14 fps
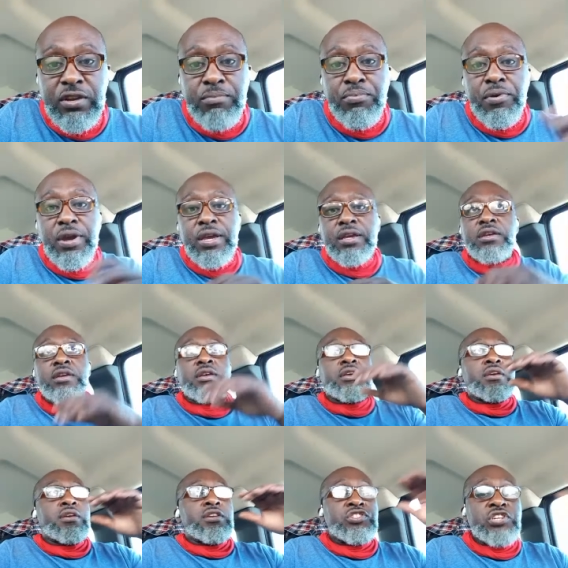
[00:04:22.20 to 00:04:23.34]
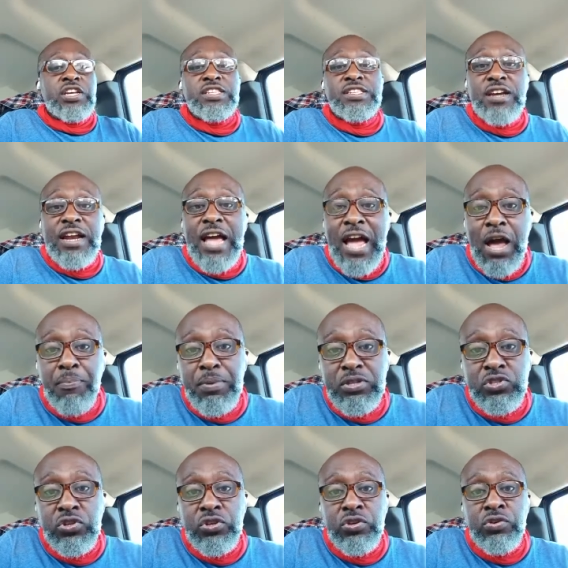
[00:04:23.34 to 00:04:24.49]
break, shit's gonna happen
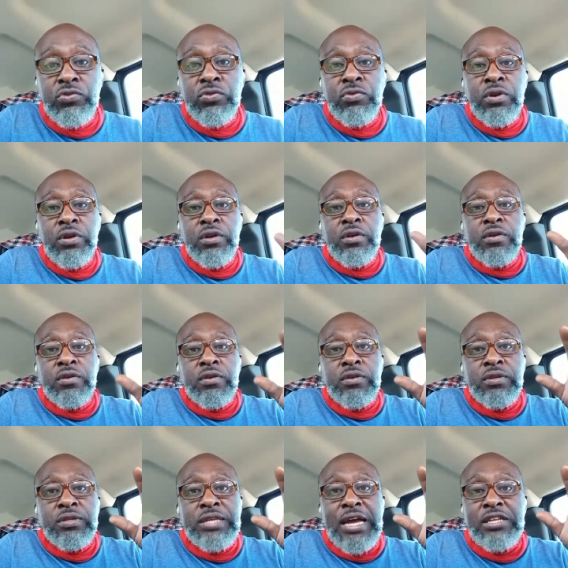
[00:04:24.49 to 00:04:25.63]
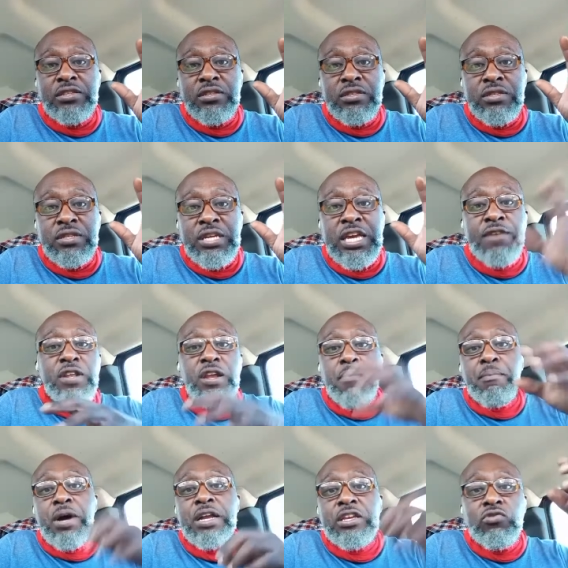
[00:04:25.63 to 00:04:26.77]
to you that even the
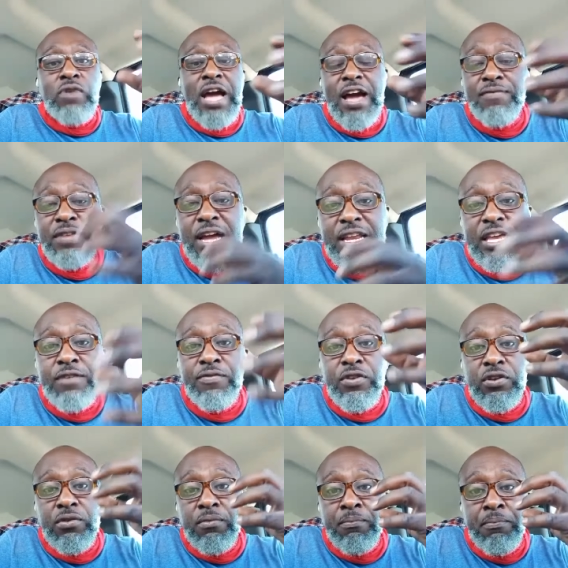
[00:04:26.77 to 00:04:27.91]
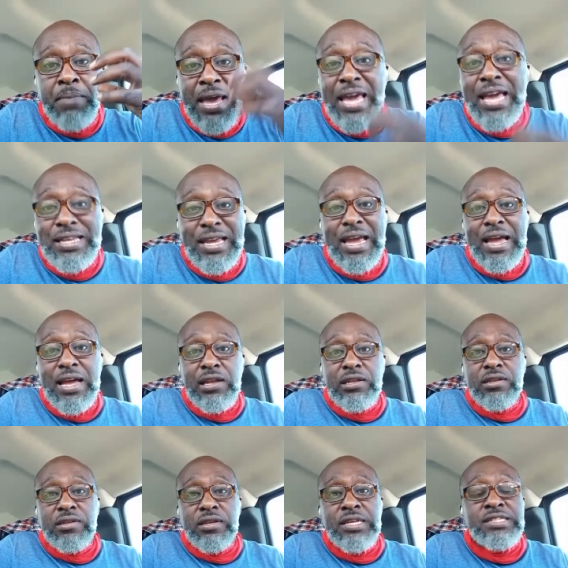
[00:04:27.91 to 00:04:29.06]
money you have not even made yet
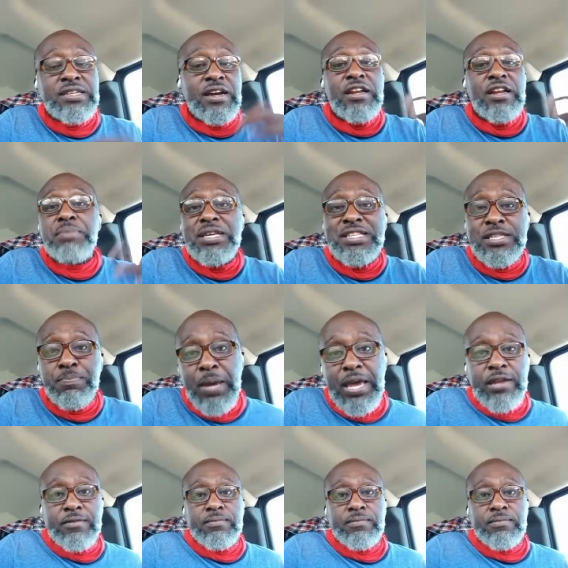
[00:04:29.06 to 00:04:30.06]
is gonna be spent.